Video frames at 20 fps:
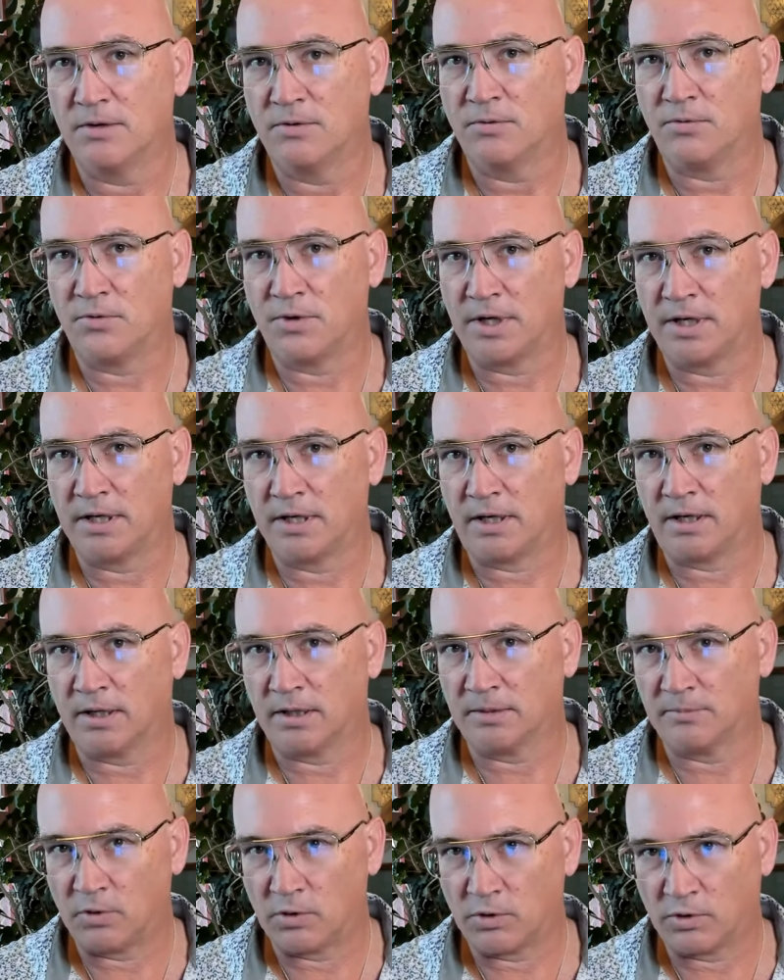we
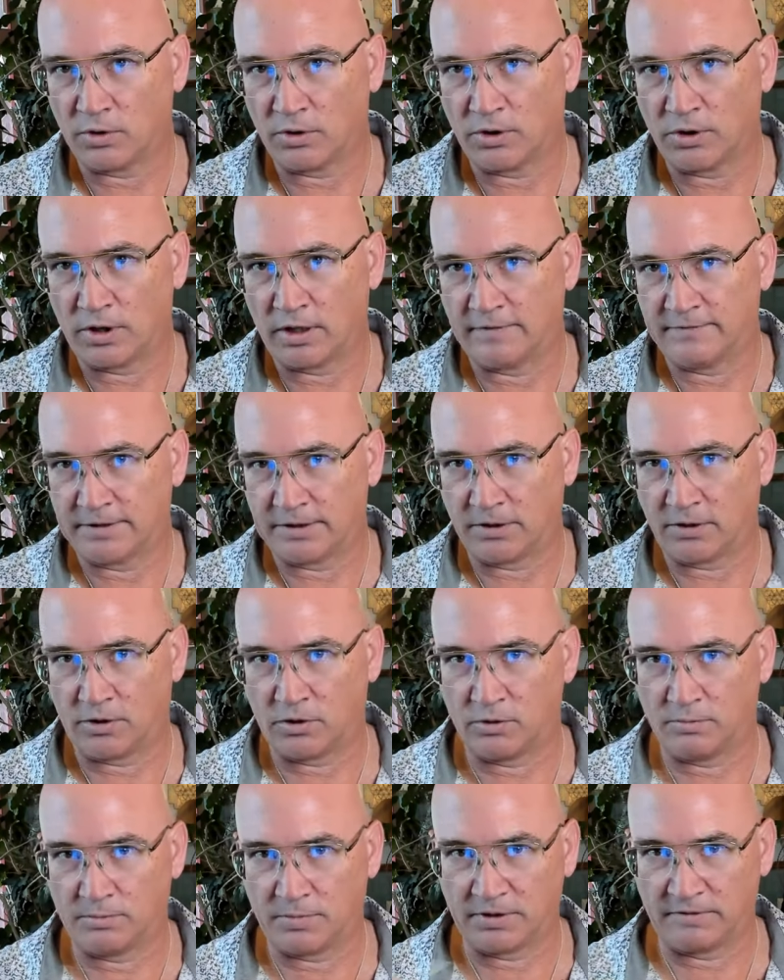are more of an
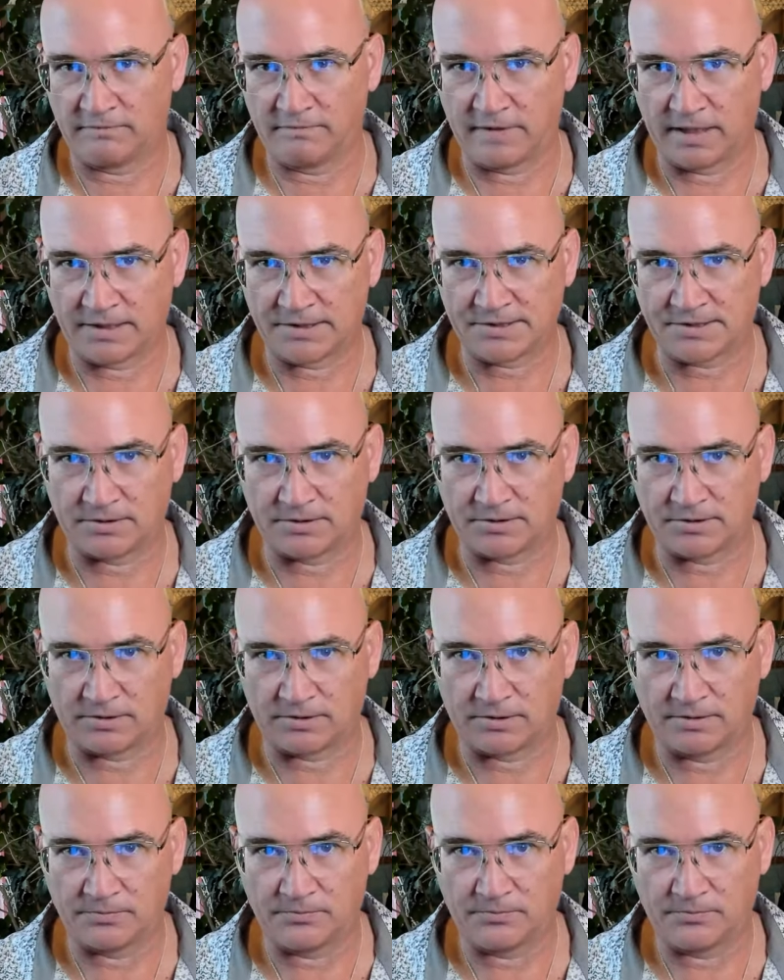open vessel.